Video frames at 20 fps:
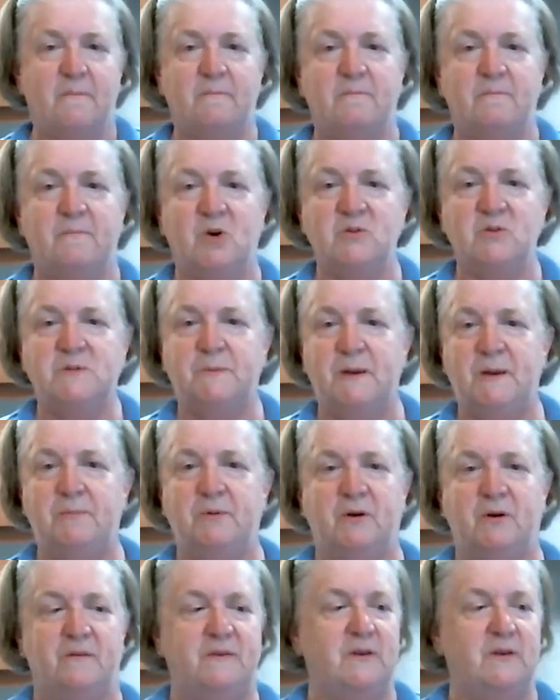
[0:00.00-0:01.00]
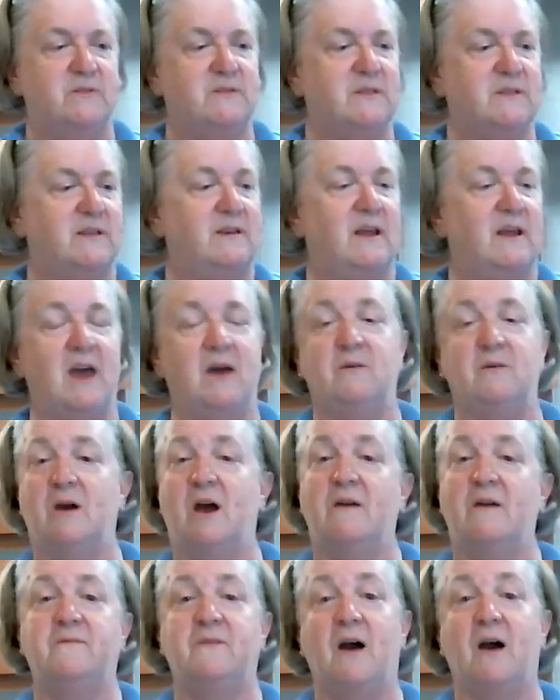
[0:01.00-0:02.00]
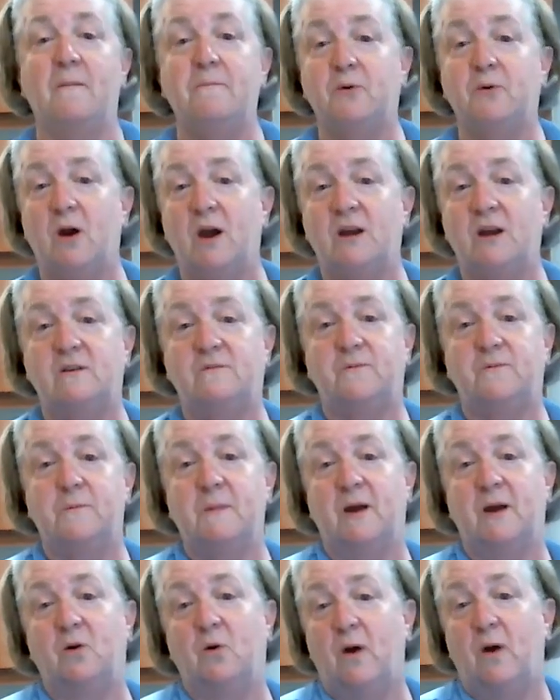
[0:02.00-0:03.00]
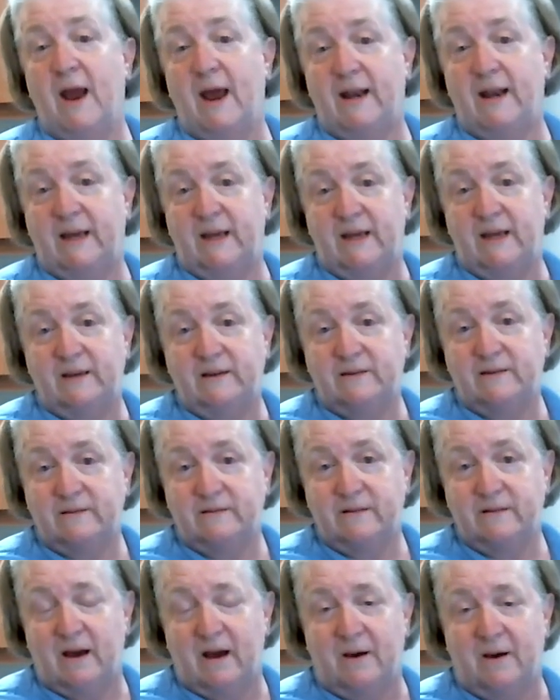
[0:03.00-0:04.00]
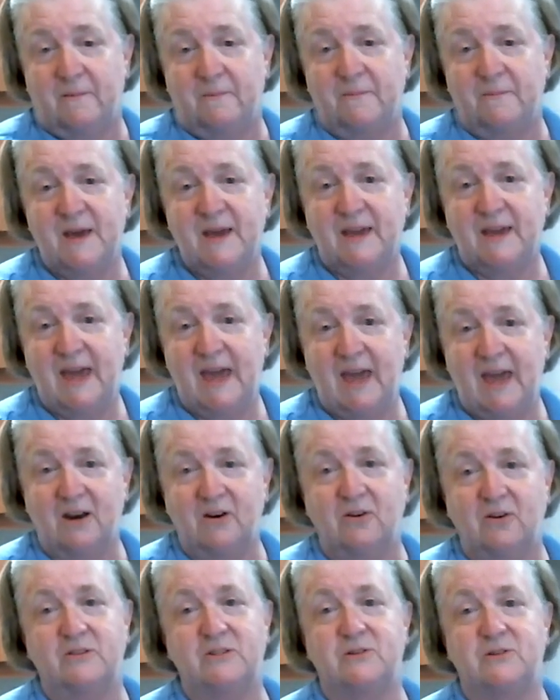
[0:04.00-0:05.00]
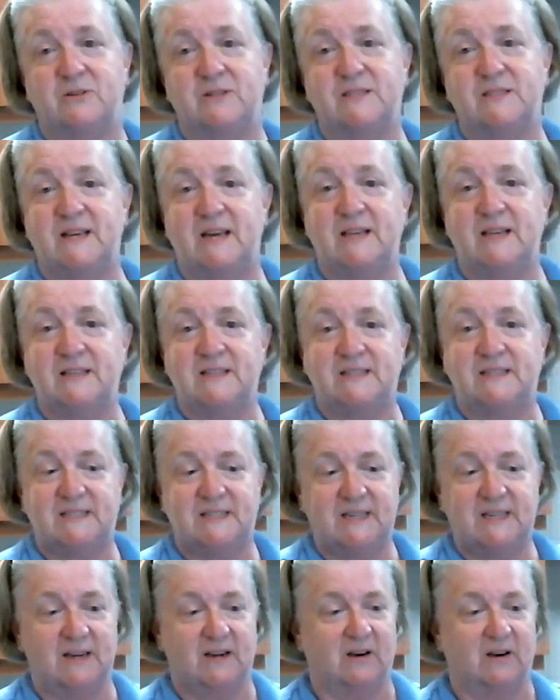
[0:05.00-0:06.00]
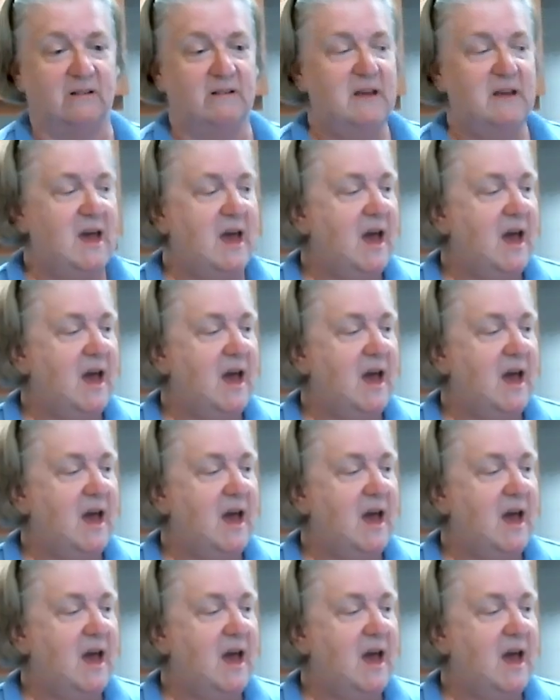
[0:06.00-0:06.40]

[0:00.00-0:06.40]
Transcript: most people have used, and I've upgraded from my granite canner to a stainless steel.